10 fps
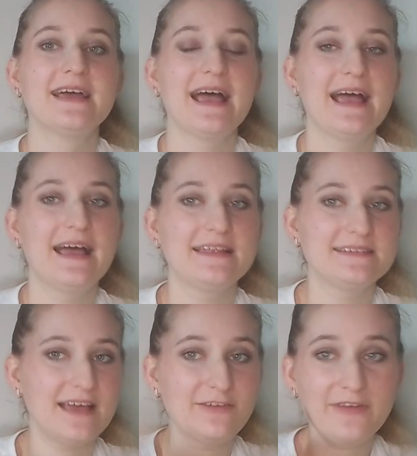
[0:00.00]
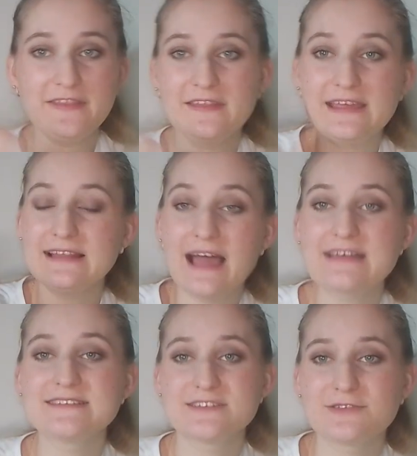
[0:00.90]
And I find that it
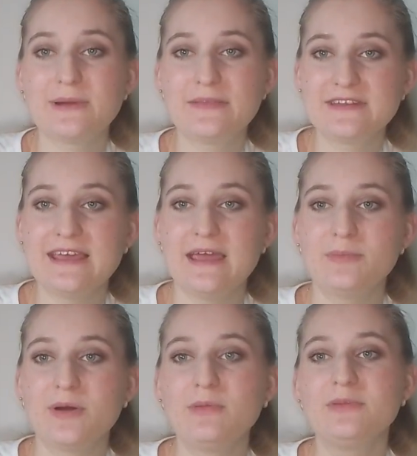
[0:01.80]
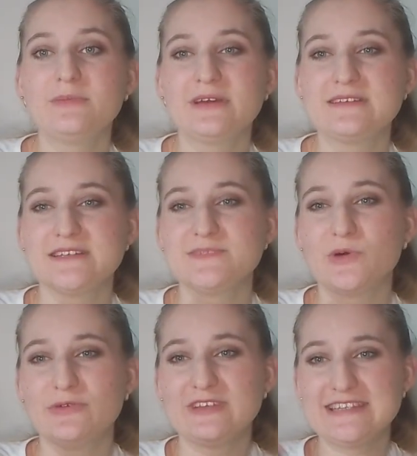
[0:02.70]
lasts throughout the day, probably because it's
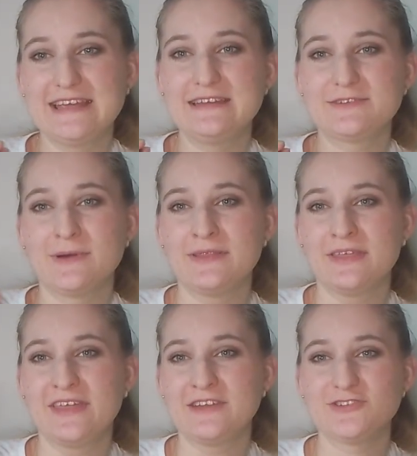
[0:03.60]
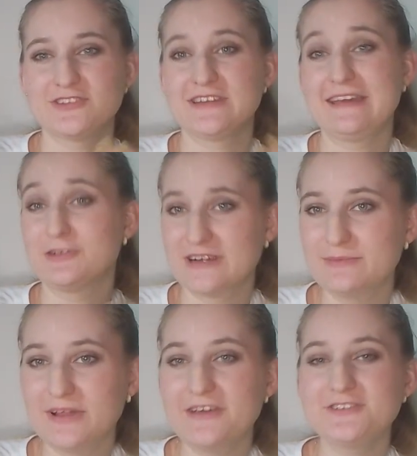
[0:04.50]
more of a tint rather than just a cream
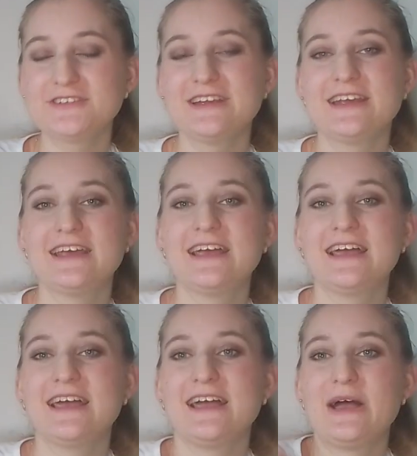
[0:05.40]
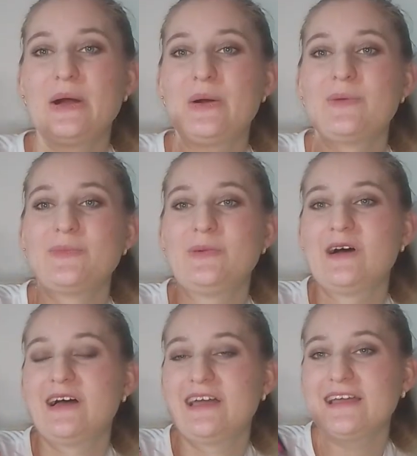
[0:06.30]
blush.
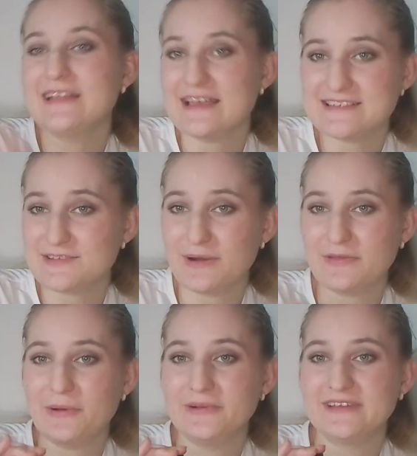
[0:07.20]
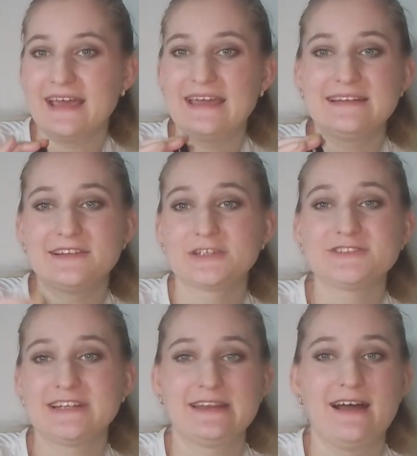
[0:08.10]
But it lasts throughout the whole day and it looks
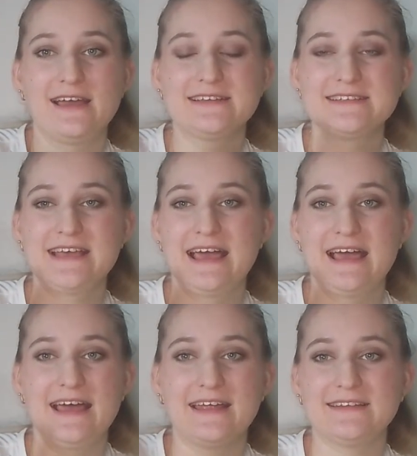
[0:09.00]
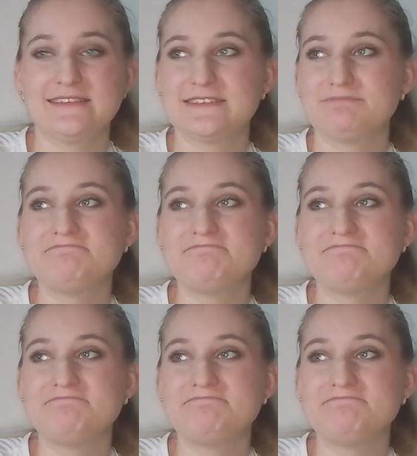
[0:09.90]
really nice, and